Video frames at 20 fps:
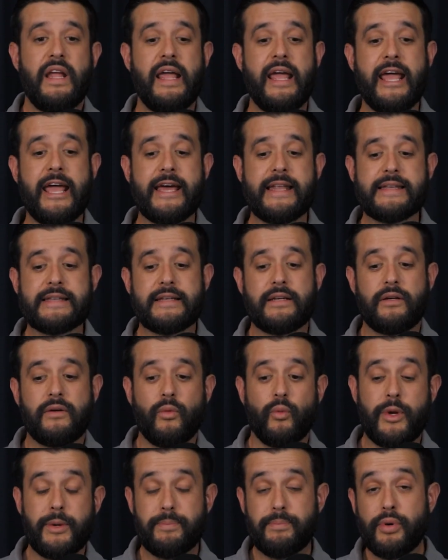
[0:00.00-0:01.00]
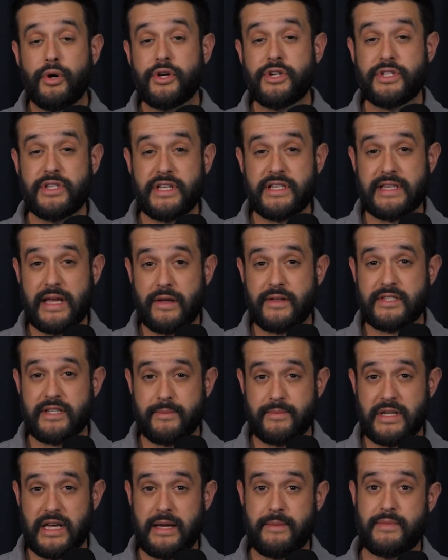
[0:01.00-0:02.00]
And we push these out
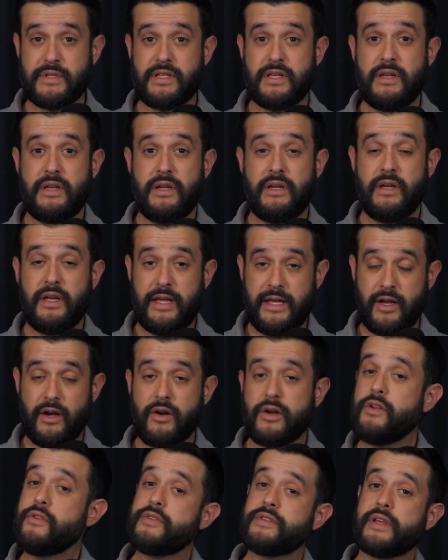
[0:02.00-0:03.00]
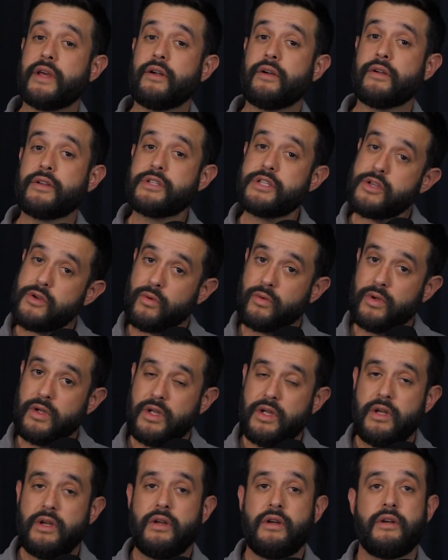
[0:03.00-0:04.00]
sometimes in our newsletter too.
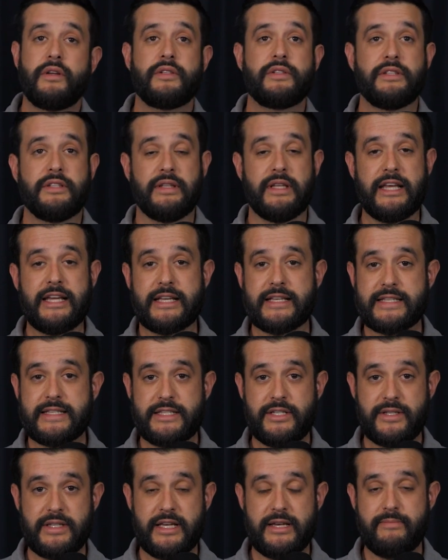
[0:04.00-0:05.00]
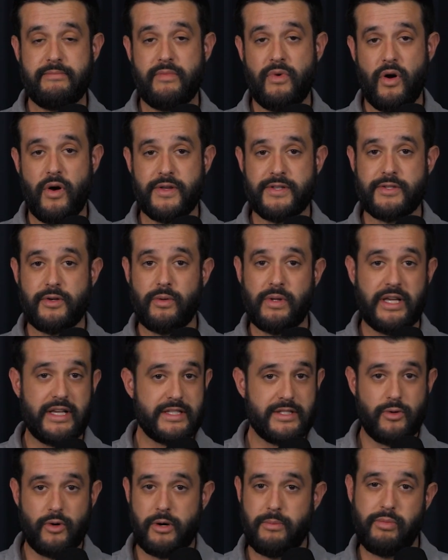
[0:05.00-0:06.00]
Links to them, also
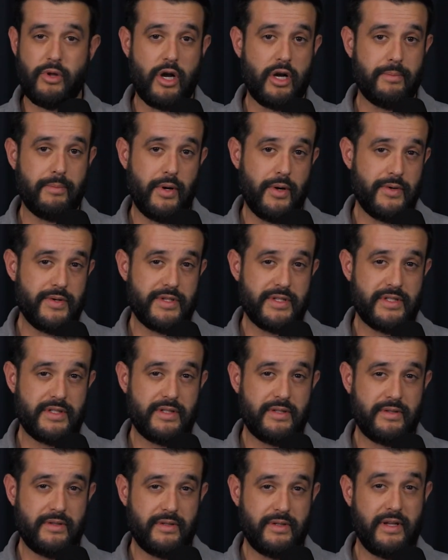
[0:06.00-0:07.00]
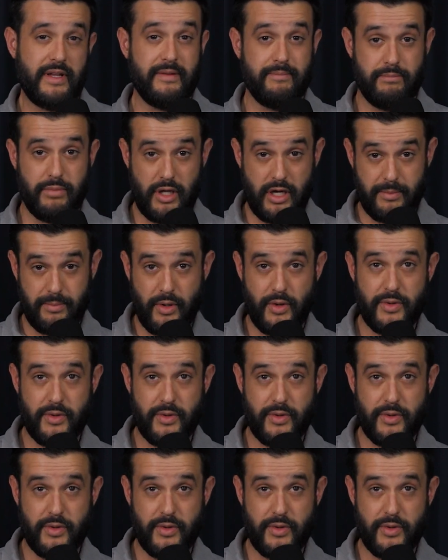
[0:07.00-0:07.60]
links to our blog posts, and blog